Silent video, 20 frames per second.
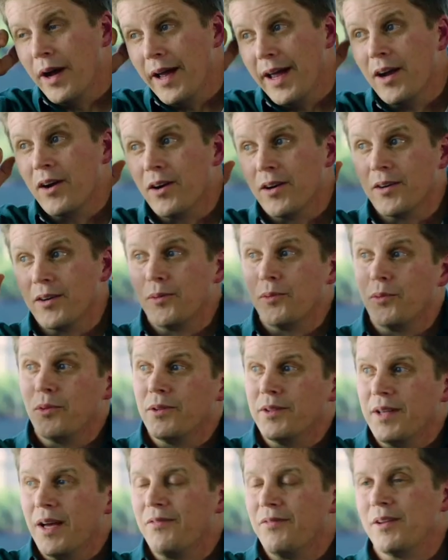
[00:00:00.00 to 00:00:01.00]
Well, AR will
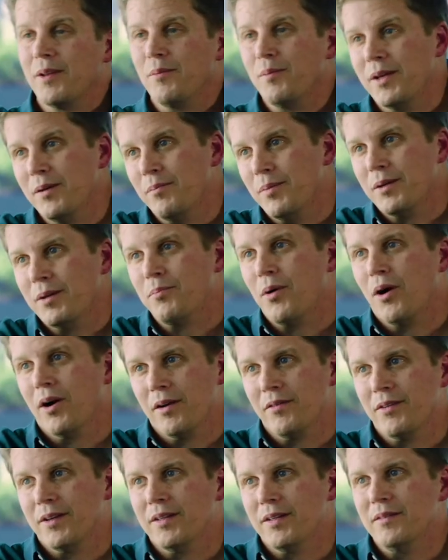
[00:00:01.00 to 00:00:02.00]
definitely be a big part
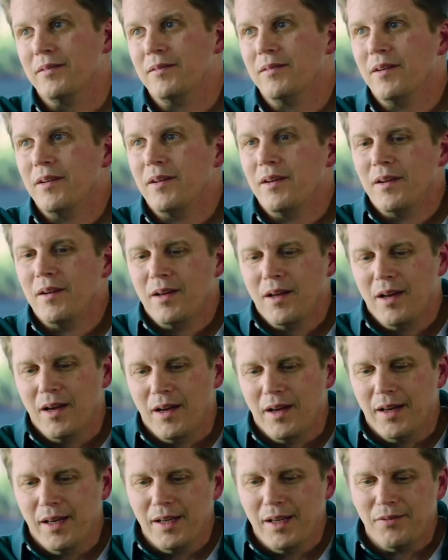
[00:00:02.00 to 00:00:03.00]
of it. Mm-hmm.
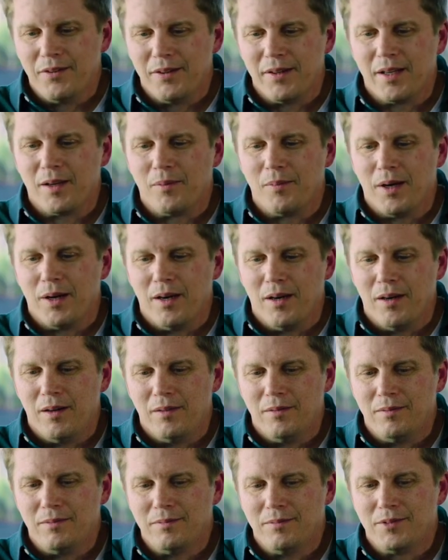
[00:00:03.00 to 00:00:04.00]
Uh, if you think
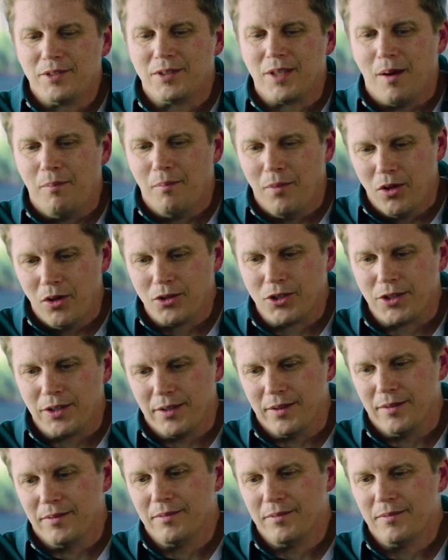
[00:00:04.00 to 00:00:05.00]
about stop
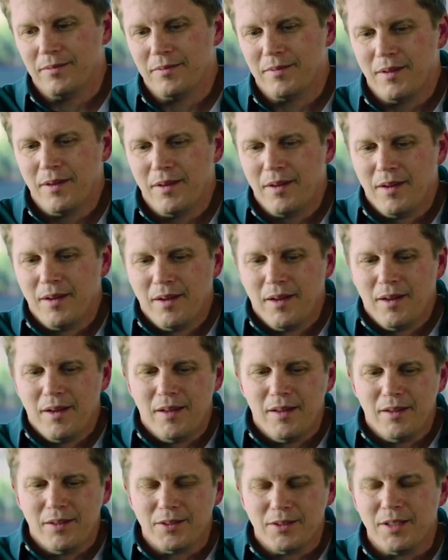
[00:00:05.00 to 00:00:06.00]
motion,
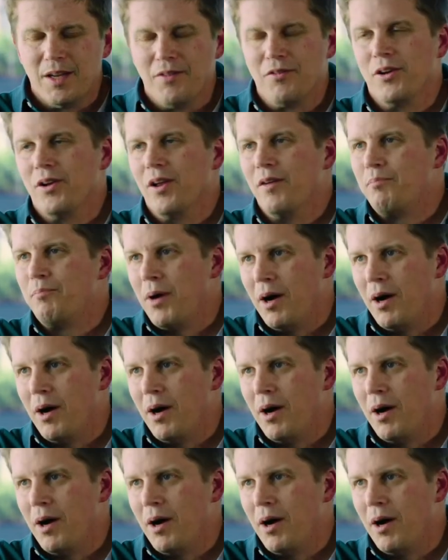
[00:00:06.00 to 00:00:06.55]
there's never enough